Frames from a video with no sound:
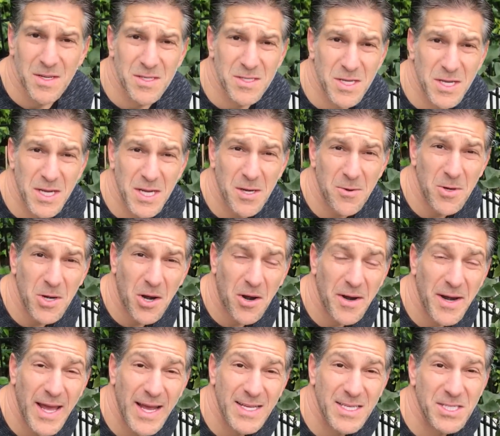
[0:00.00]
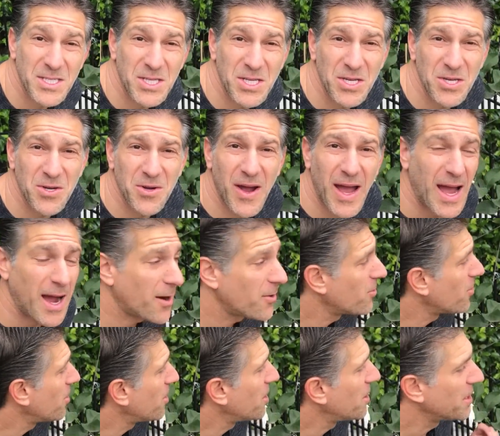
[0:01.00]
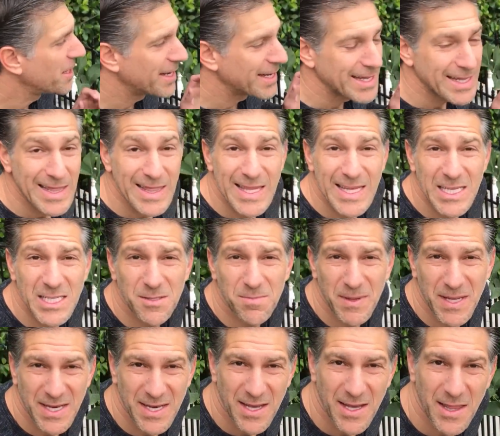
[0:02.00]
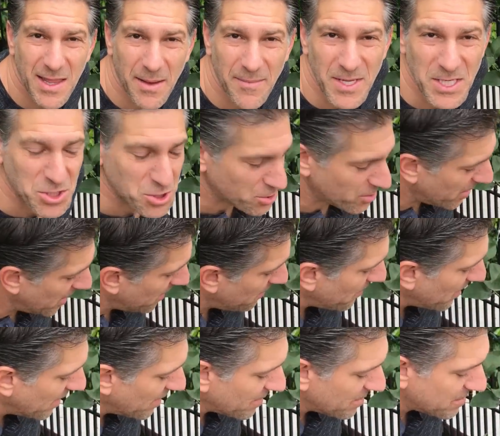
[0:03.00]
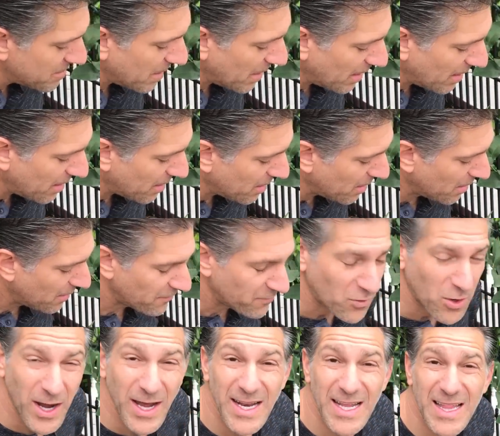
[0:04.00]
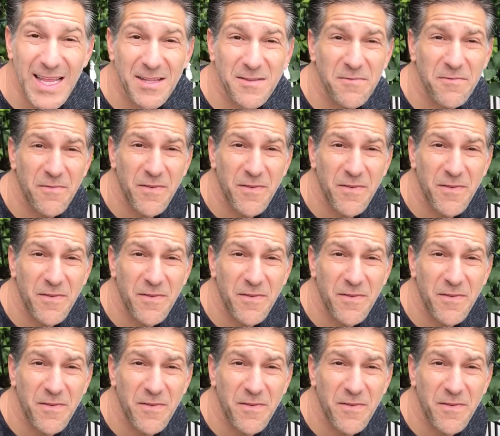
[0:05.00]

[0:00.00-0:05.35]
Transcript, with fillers: So here we are next to our Lisbon lemon tree. It's a variety that's